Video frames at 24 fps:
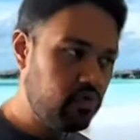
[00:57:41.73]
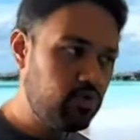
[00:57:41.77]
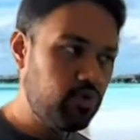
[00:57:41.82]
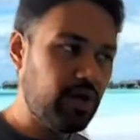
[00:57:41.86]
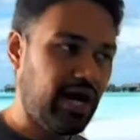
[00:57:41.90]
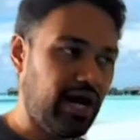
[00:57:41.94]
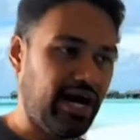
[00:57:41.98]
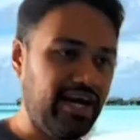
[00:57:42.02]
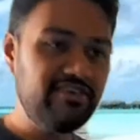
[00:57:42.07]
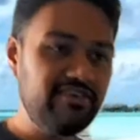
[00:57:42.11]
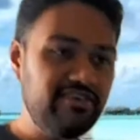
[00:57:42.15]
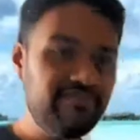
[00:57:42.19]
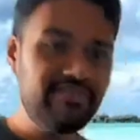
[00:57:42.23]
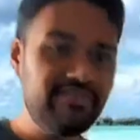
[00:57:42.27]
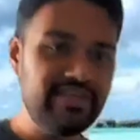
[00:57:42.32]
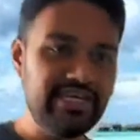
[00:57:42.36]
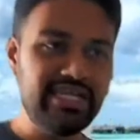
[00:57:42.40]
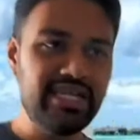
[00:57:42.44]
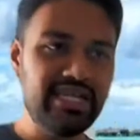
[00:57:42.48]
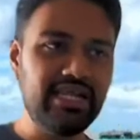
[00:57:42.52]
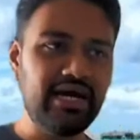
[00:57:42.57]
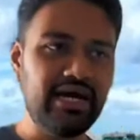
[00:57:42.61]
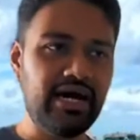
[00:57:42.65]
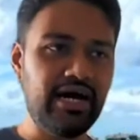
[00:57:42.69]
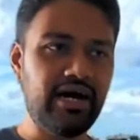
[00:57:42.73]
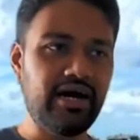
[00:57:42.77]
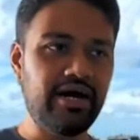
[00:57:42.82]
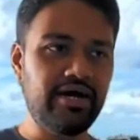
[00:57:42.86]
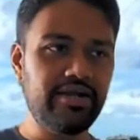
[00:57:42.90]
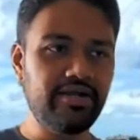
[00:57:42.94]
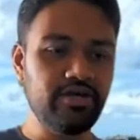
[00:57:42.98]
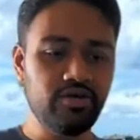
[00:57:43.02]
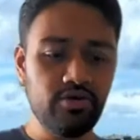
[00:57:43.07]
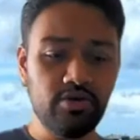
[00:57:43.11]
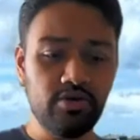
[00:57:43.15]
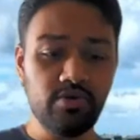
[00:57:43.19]
I feel
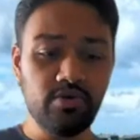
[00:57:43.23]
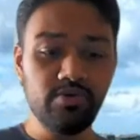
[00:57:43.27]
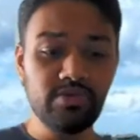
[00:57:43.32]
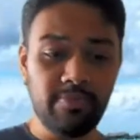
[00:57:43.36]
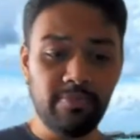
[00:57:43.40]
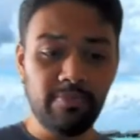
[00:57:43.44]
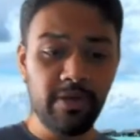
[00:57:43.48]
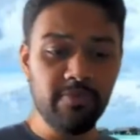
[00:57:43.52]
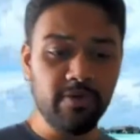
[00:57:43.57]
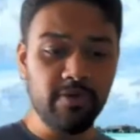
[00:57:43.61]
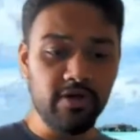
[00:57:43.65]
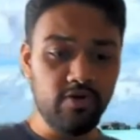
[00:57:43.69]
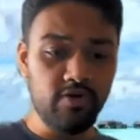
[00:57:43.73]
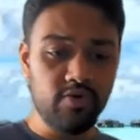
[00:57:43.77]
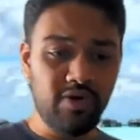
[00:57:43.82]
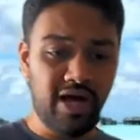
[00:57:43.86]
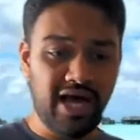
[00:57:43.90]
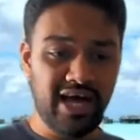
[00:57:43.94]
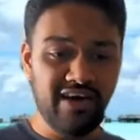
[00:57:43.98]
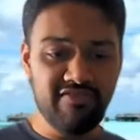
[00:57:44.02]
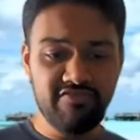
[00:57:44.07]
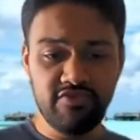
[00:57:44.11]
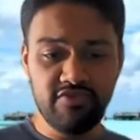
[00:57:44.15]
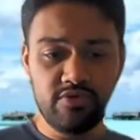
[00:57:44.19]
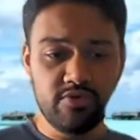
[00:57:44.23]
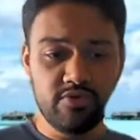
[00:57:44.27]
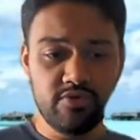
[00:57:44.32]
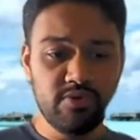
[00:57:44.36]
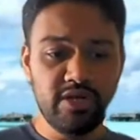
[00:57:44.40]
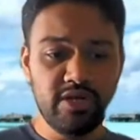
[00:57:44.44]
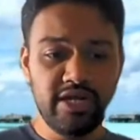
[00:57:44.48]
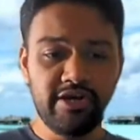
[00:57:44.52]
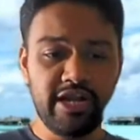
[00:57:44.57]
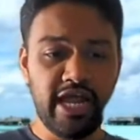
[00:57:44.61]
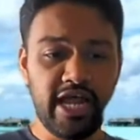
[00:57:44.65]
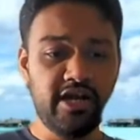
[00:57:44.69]
are the people who have
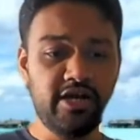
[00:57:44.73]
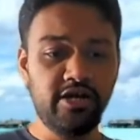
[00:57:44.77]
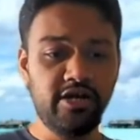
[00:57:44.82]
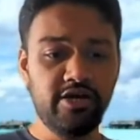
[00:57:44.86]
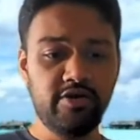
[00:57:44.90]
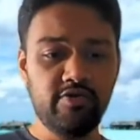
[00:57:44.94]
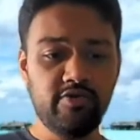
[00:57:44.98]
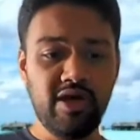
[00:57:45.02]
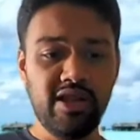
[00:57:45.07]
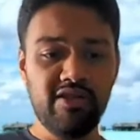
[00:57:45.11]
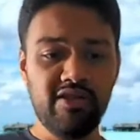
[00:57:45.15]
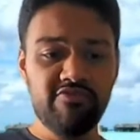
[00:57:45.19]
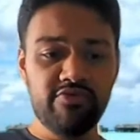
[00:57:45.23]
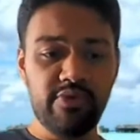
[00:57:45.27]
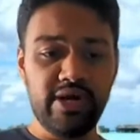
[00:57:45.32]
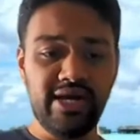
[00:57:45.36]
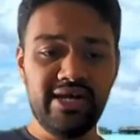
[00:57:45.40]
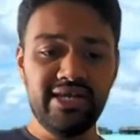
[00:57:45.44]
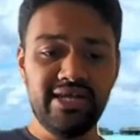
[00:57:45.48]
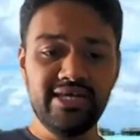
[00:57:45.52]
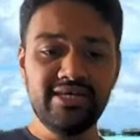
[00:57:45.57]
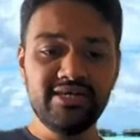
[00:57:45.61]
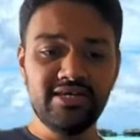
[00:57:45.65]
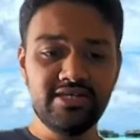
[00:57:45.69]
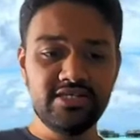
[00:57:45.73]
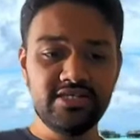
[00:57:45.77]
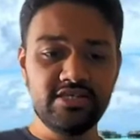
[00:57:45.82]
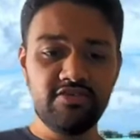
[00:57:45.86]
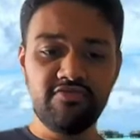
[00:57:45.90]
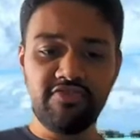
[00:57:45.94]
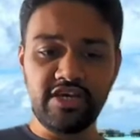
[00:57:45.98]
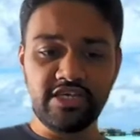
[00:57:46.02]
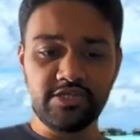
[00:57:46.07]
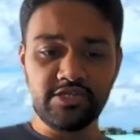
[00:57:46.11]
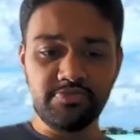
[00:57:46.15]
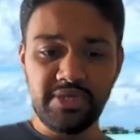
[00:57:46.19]
like 10, 12, 20 years
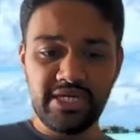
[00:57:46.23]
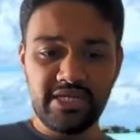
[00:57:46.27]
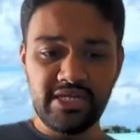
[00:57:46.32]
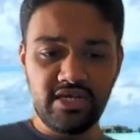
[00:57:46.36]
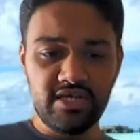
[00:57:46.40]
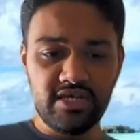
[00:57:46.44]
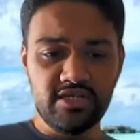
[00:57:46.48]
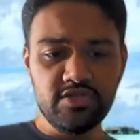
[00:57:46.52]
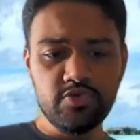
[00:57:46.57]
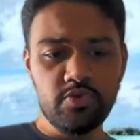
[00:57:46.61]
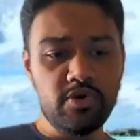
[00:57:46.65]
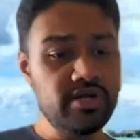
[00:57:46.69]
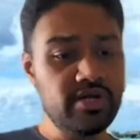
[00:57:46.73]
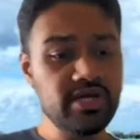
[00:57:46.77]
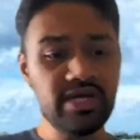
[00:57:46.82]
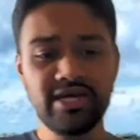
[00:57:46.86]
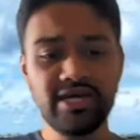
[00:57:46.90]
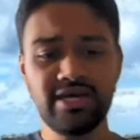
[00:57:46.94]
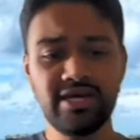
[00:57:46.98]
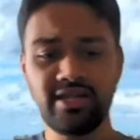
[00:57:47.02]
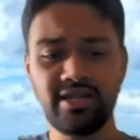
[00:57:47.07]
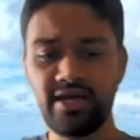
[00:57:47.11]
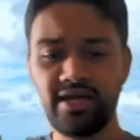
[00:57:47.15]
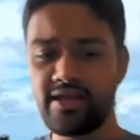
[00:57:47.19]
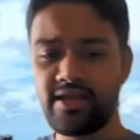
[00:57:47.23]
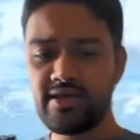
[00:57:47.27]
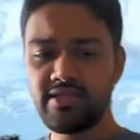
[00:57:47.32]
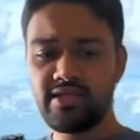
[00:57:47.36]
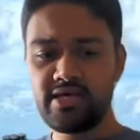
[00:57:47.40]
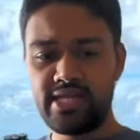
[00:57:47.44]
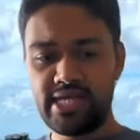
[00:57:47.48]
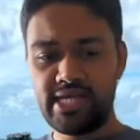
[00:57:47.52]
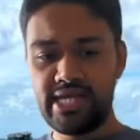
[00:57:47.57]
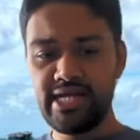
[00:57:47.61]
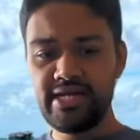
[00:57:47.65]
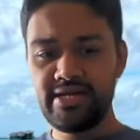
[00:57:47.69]
of experience working in
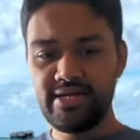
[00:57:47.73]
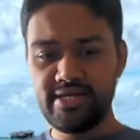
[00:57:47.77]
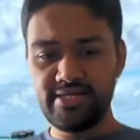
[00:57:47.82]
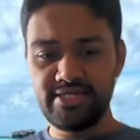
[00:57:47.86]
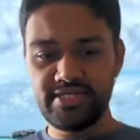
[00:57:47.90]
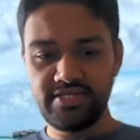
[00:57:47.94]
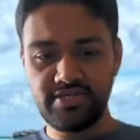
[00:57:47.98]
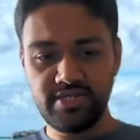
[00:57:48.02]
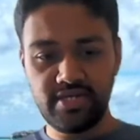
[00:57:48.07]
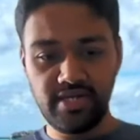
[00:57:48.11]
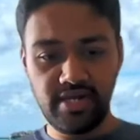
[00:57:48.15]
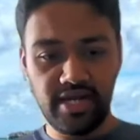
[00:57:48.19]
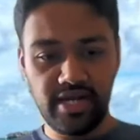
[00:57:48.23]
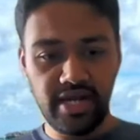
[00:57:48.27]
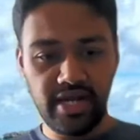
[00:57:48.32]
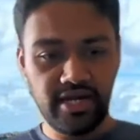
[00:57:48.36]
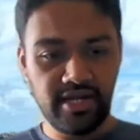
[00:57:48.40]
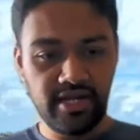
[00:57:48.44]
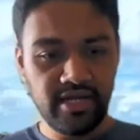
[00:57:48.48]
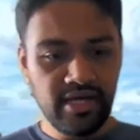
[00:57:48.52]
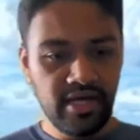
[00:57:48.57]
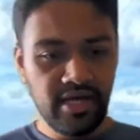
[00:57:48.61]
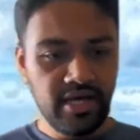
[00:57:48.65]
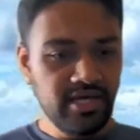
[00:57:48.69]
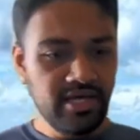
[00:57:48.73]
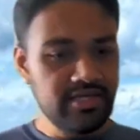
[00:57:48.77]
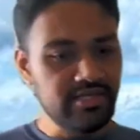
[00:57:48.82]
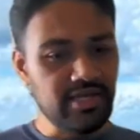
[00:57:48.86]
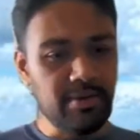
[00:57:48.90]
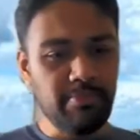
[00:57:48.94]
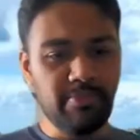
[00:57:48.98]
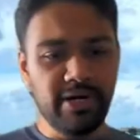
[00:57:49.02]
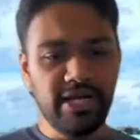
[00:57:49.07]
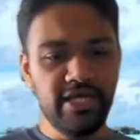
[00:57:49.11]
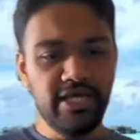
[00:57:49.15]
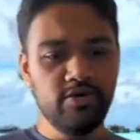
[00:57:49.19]
another industry, right?
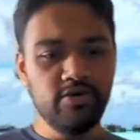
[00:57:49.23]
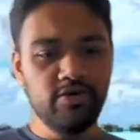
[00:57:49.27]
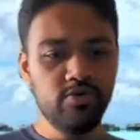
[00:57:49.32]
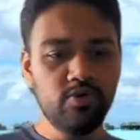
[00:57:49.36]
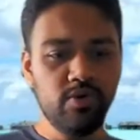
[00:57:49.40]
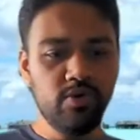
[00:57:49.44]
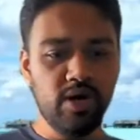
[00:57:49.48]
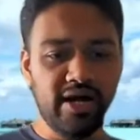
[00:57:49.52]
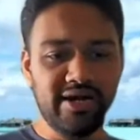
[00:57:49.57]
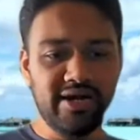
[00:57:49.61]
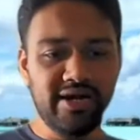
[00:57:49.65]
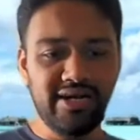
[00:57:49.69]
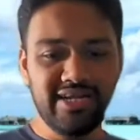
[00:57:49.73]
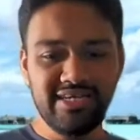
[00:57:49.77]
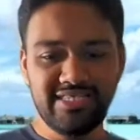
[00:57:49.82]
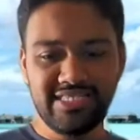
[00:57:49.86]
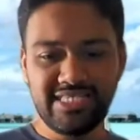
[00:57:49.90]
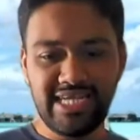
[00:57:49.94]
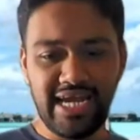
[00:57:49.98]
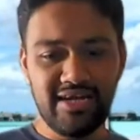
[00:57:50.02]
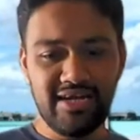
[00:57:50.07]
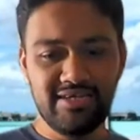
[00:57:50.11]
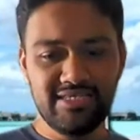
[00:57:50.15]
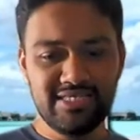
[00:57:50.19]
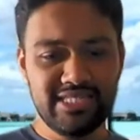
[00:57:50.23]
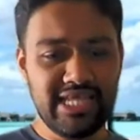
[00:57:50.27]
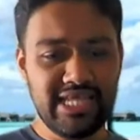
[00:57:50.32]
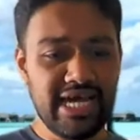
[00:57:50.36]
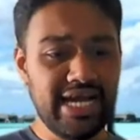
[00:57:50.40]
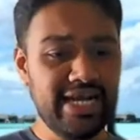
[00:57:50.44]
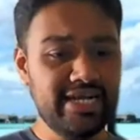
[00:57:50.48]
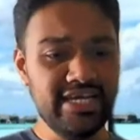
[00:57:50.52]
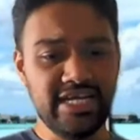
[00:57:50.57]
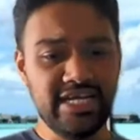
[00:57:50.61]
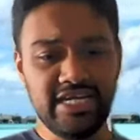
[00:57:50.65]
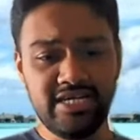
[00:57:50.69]
Somebody who understands
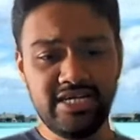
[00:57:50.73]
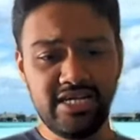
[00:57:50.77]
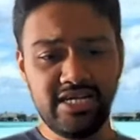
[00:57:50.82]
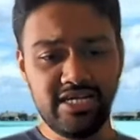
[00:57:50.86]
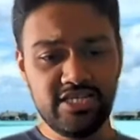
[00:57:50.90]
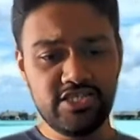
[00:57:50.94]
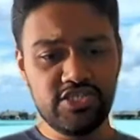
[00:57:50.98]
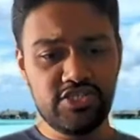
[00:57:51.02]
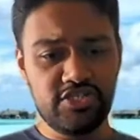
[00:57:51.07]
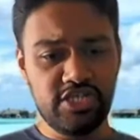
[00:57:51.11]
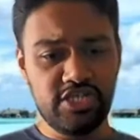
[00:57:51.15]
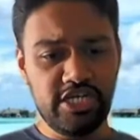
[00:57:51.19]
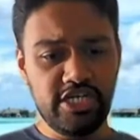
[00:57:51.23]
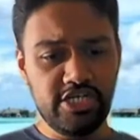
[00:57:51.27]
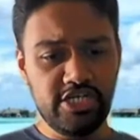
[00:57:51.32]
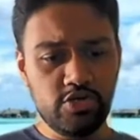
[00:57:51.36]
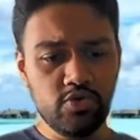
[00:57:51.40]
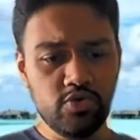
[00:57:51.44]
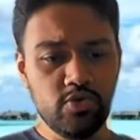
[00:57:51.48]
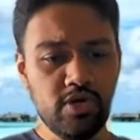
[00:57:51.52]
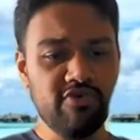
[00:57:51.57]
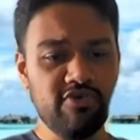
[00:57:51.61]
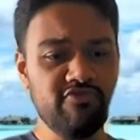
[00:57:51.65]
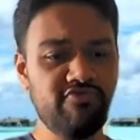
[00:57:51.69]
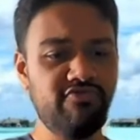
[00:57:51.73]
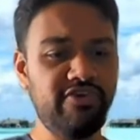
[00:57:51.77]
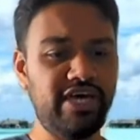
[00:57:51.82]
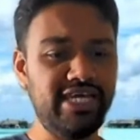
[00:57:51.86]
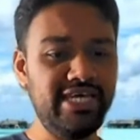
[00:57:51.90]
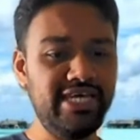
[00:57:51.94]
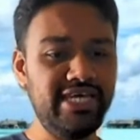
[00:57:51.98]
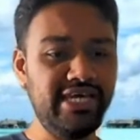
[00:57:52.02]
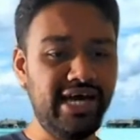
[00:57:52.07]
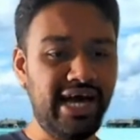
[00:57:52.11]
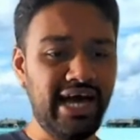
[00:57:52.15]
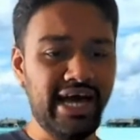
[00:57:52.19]
that industry to a
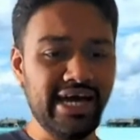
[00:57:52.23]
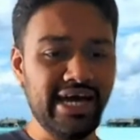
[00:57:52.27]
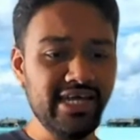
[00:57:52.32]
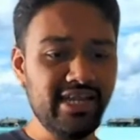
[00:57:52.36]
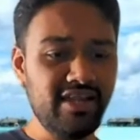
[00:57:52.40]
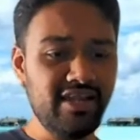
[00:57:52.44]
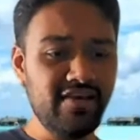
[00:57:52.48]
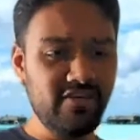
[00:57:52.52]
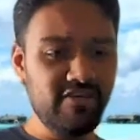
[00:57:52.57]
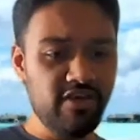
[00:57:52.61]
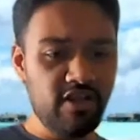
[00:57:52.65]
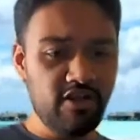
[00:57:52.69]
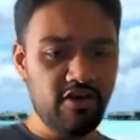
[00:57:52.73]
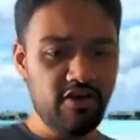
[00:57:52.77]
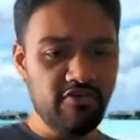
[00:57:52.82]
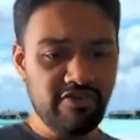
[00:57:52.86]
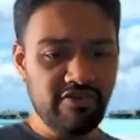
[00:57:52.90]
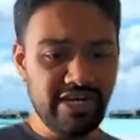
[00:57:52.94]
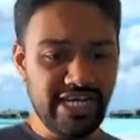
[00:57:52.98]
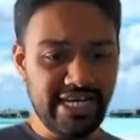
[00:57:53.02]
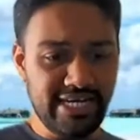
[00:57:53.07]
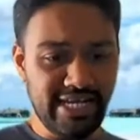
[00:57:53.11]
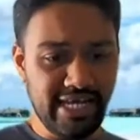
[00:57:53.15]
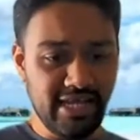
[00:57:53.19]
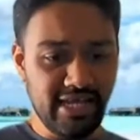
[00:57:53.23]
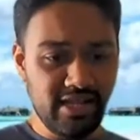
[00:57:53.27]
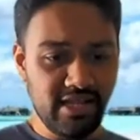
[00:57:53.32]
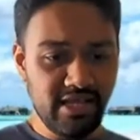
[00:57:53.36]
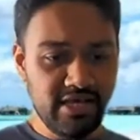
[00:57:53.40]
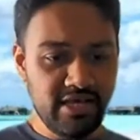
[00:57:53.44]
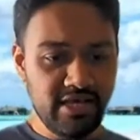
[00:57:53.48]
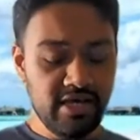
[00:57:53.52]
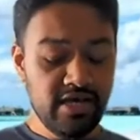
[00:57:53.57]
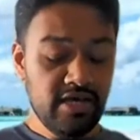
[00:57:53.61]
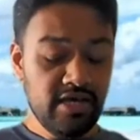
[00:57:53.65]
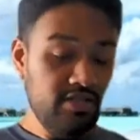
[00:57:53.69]
very high level of detail.
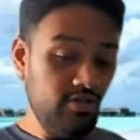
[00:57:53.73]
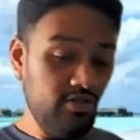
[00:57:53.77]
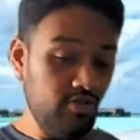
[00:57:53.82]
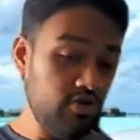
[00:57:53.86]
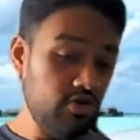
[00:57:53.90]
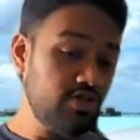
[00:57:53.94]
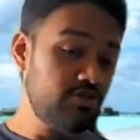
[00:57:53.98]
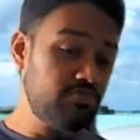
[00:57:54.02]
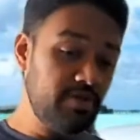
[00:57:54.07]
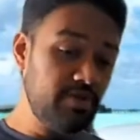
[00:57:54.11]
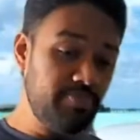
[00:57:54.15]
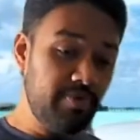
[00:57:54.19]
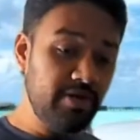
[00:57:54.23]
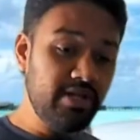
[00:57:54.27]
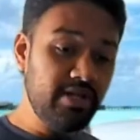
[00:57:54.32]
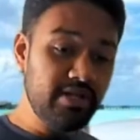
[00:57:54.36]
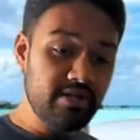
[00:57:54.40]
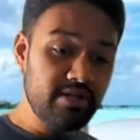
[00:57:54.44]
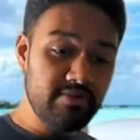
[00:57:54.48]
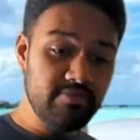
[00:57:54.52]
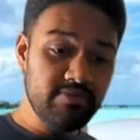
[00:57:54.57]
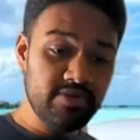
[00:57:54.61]
Those people,